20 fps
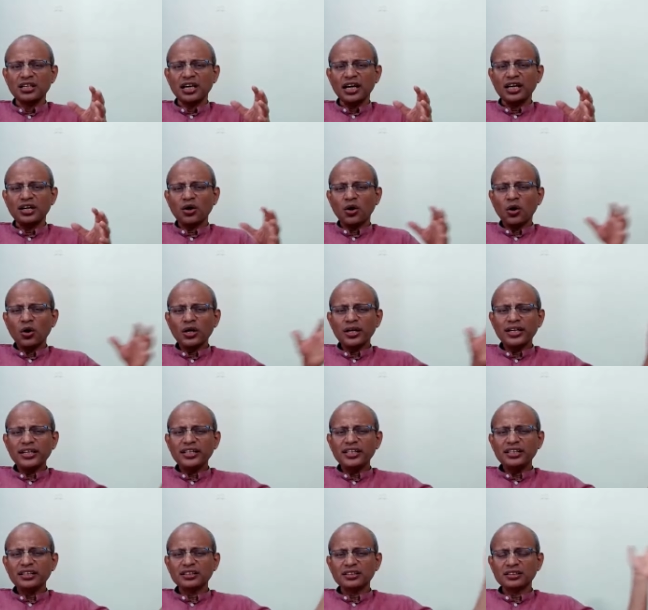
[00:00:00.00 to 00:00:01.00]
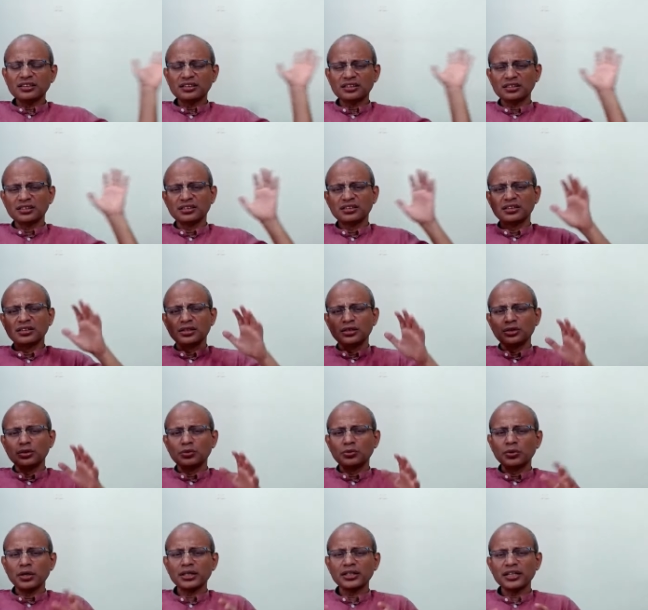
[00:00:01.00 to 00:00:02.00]
and all Indians
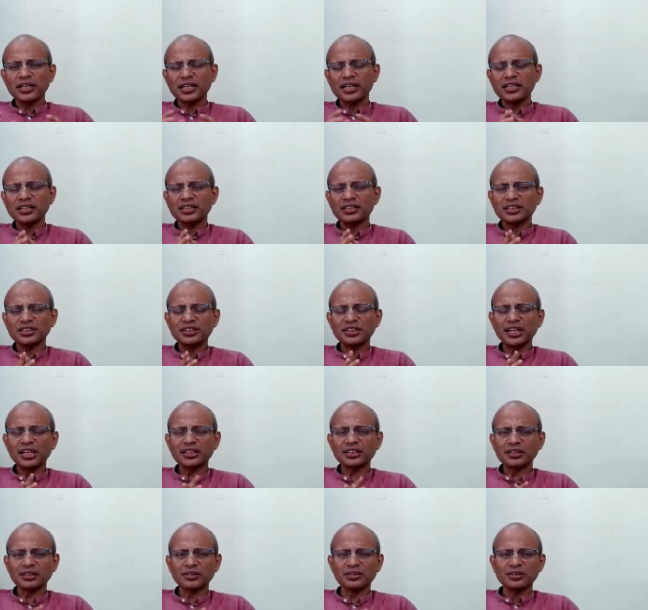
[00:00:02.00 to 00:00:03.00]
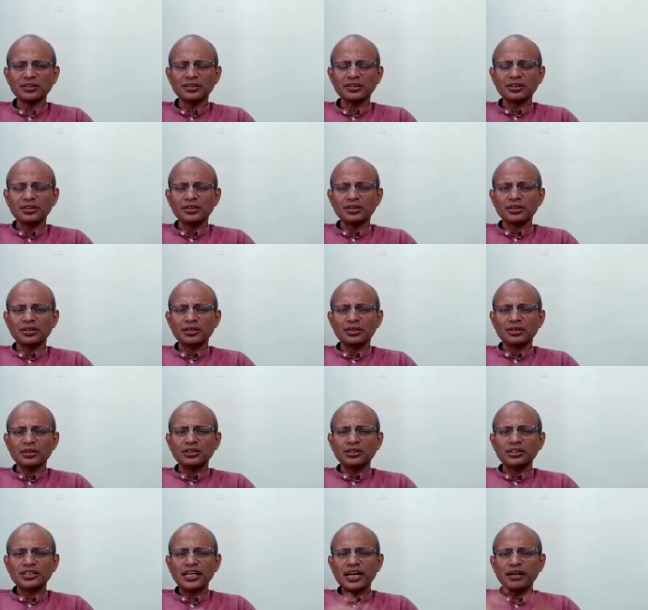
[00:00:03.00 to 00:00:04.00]
who are there in the Seattle,
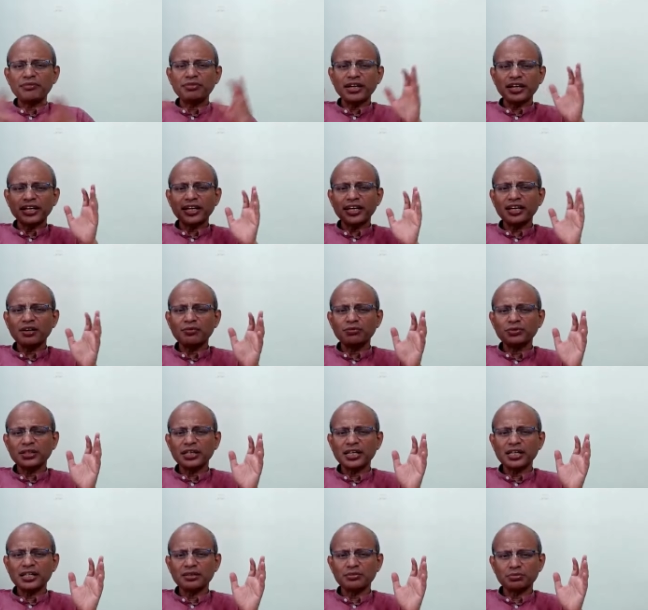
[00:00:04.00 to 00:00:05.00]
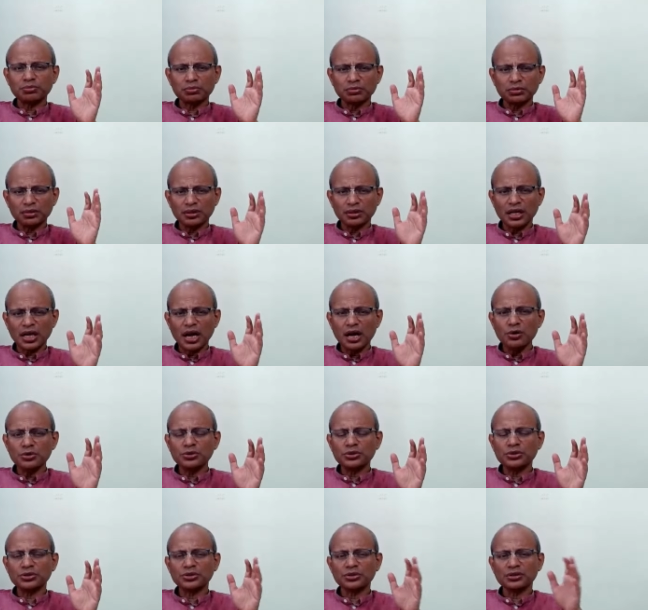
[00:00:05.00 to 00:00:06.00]
they have taken up their
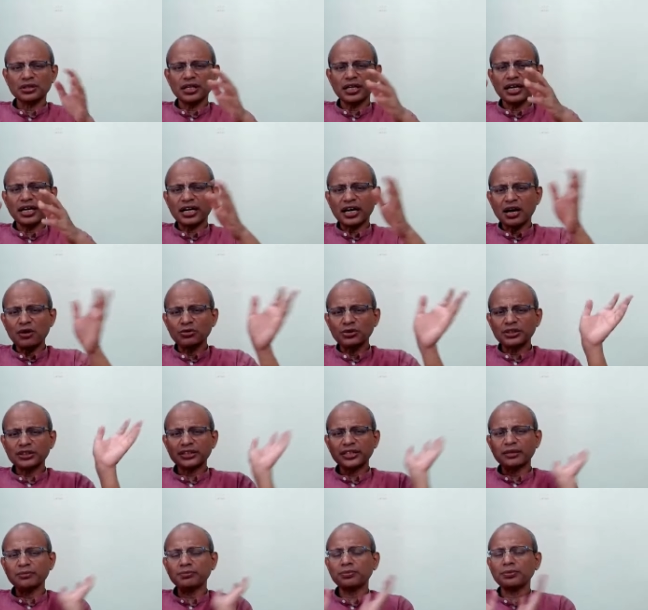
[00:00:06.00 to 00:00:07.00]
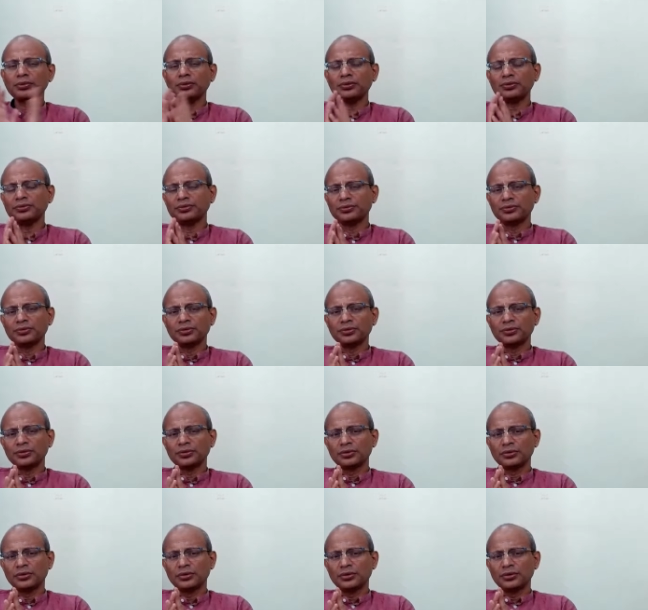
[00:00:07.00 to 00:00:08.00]
house around the temple,
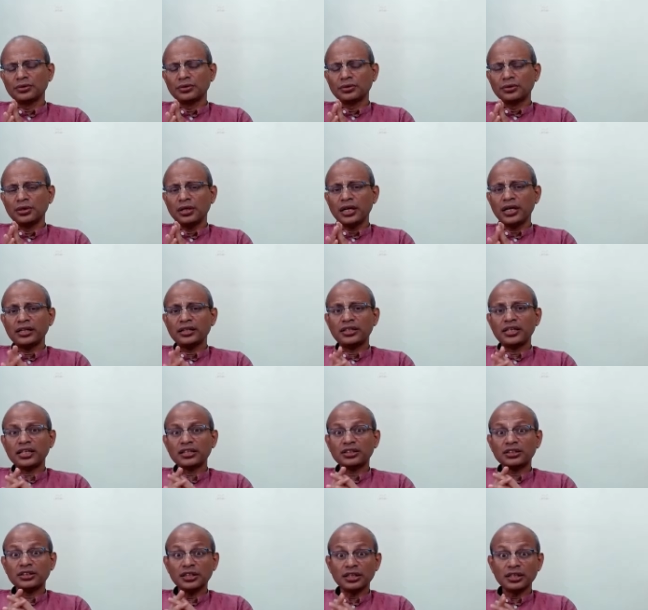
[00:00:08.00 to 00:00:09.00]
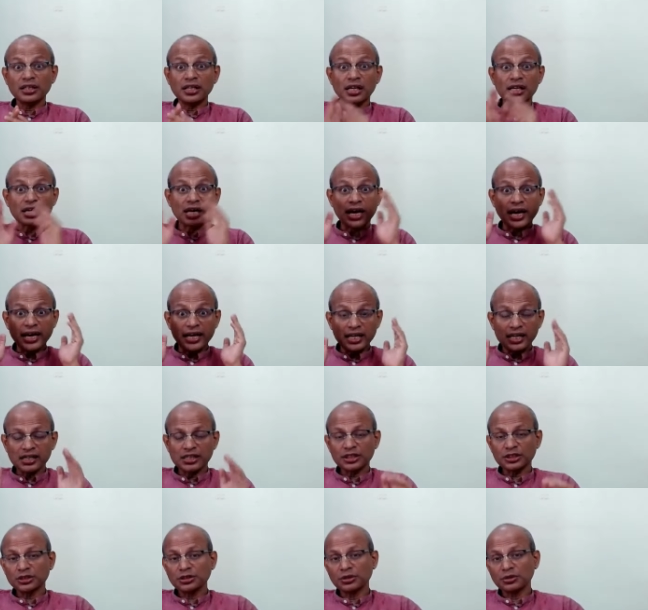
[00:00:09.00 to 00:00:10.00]
and their children are highly
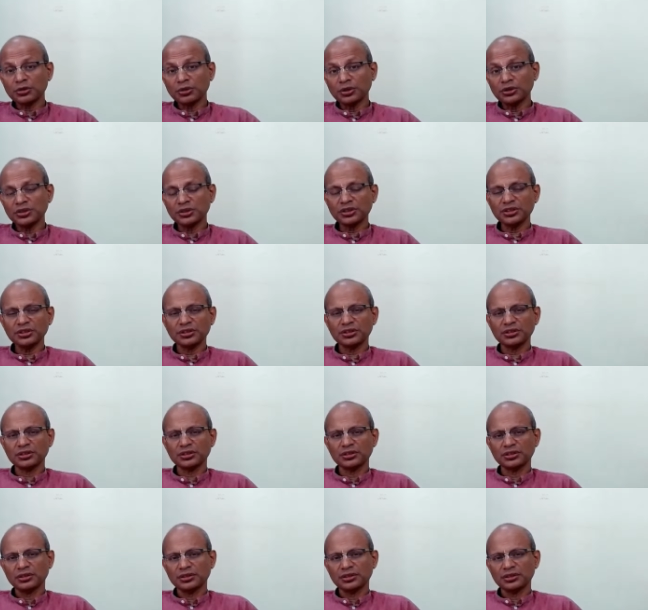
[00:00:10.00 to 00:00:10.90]
Krishna conscious,